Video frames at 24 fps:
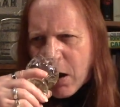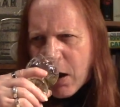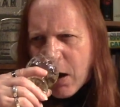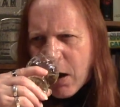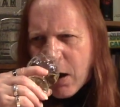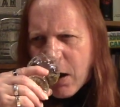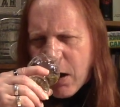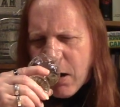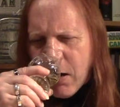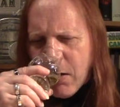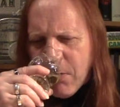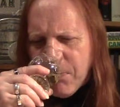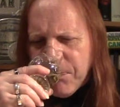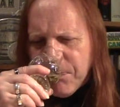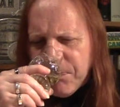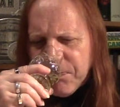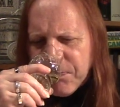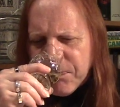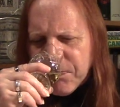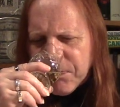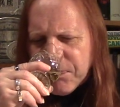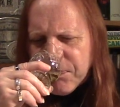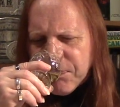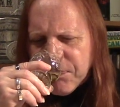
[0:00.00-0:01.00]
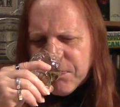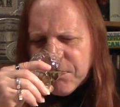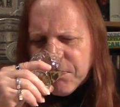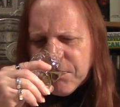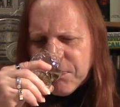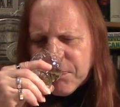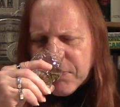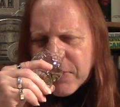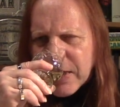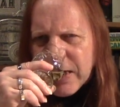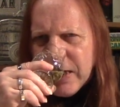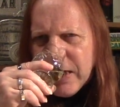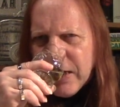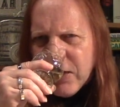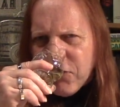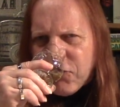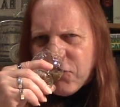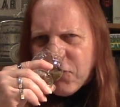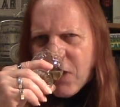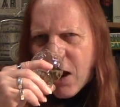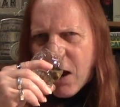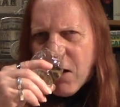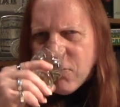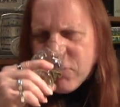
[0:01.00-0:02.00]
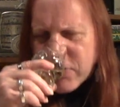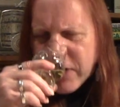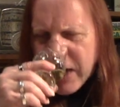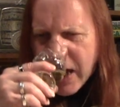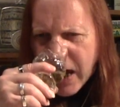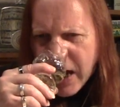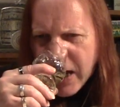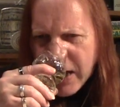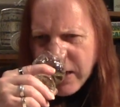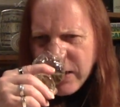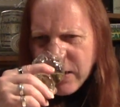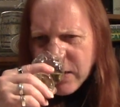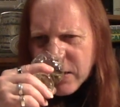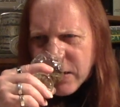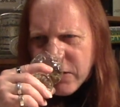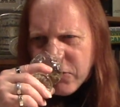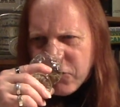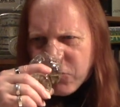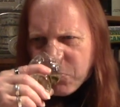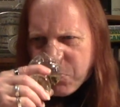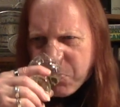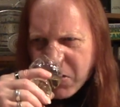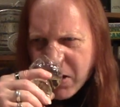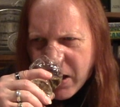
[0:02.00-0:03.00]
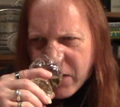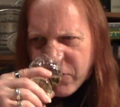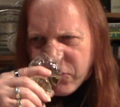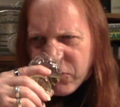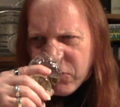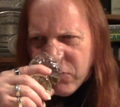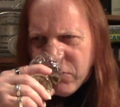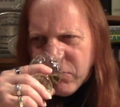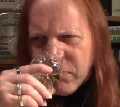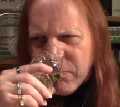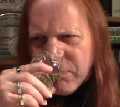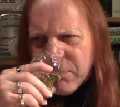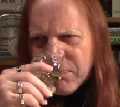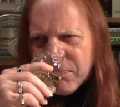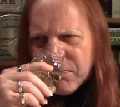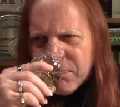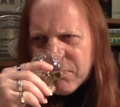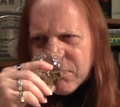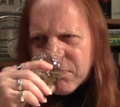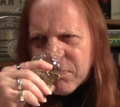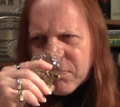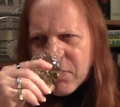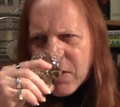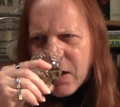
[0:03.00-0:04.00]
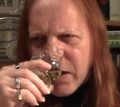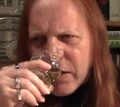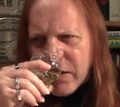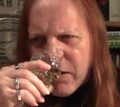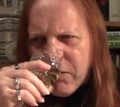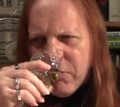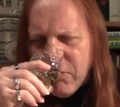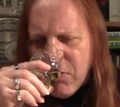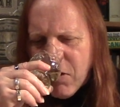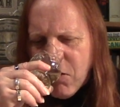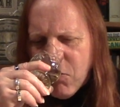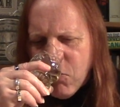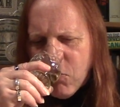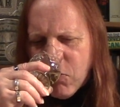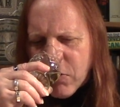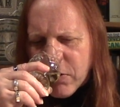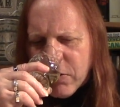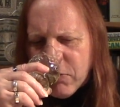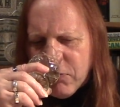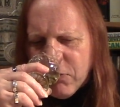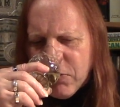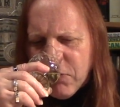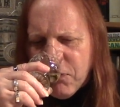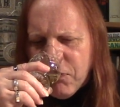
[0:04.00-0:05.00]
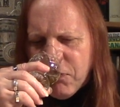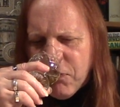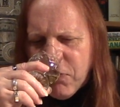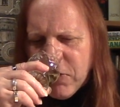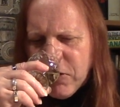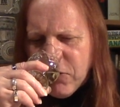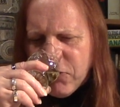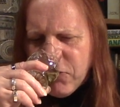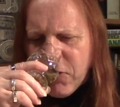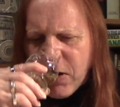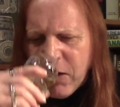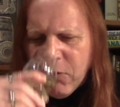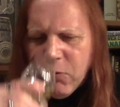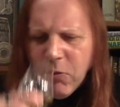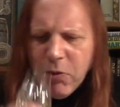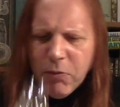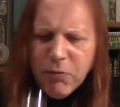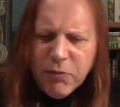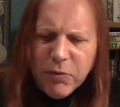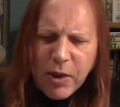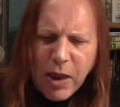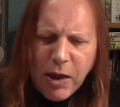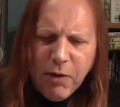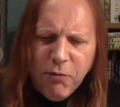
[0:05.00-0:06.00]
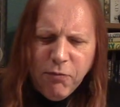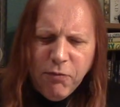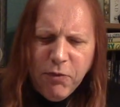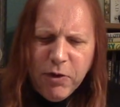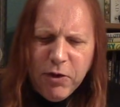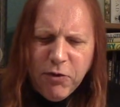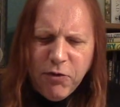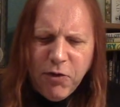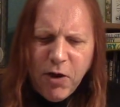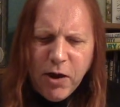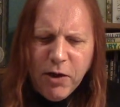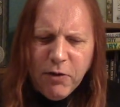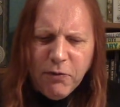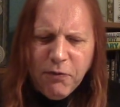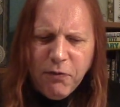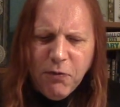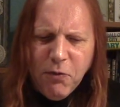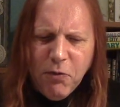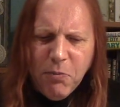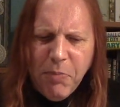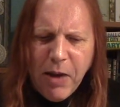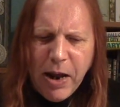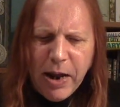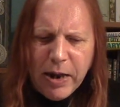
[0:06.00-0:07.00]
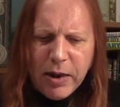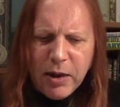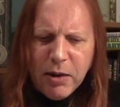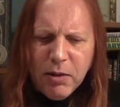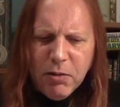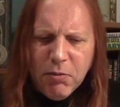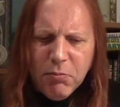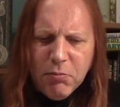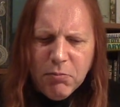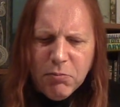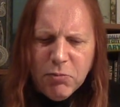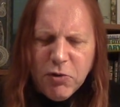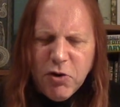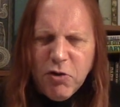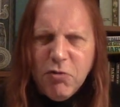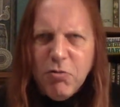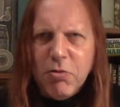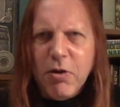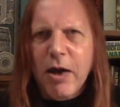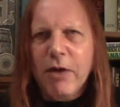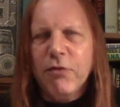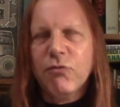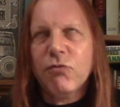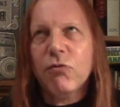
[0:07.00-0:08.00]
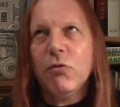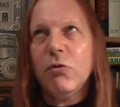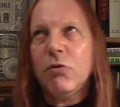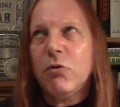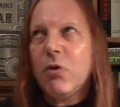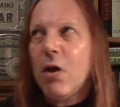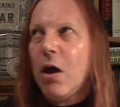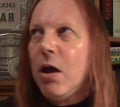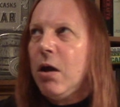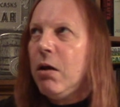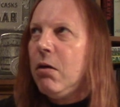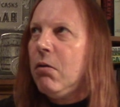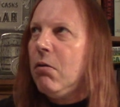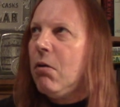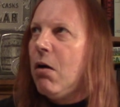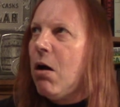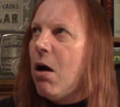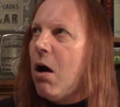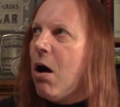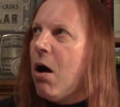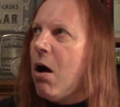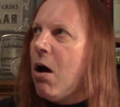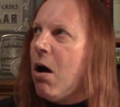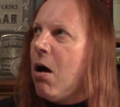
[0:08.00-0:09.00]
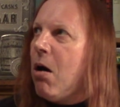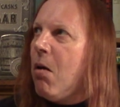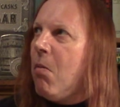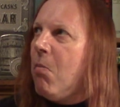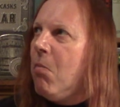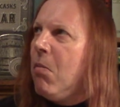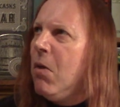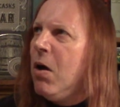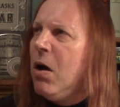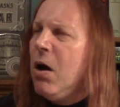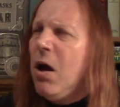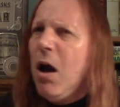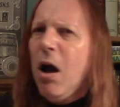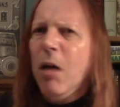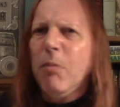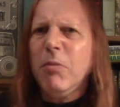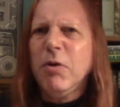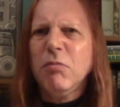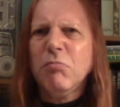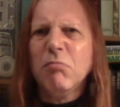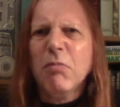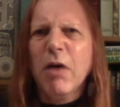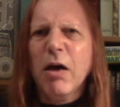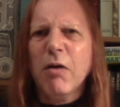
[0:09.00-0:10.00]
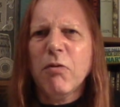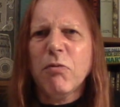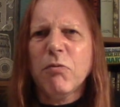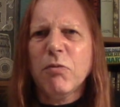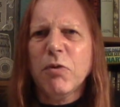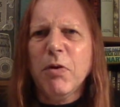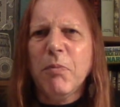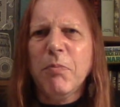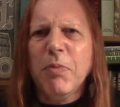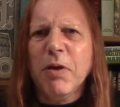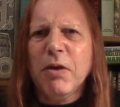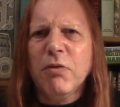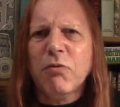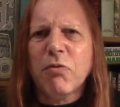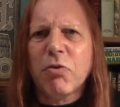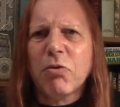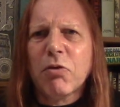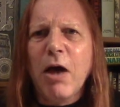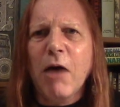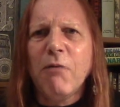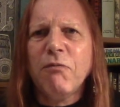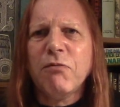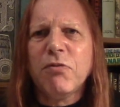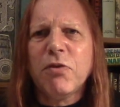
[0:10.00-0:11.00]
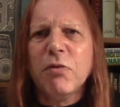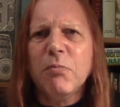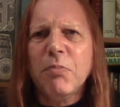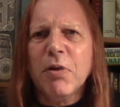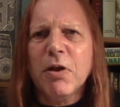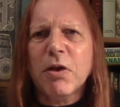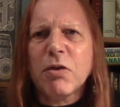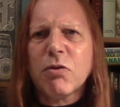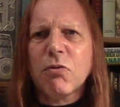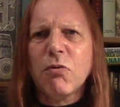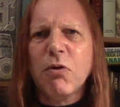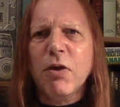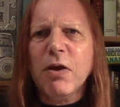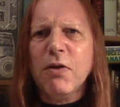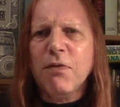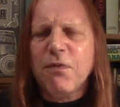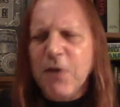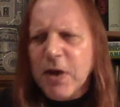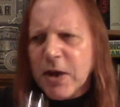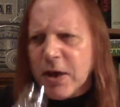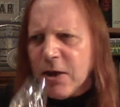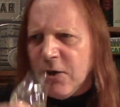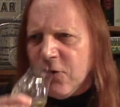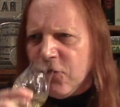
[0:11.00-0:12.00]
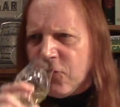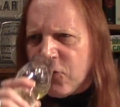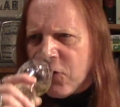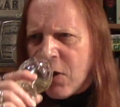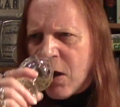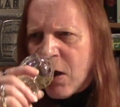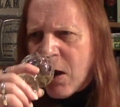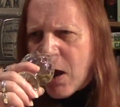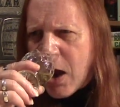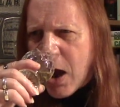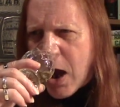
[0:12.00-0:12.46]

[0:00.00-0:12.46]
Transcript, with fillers: Um, it's okay, it's pleasant. I don't know what it would have retailed, what would that have retailed for back in two thousand ten? Um, I mean, it would have been comfortably three figures.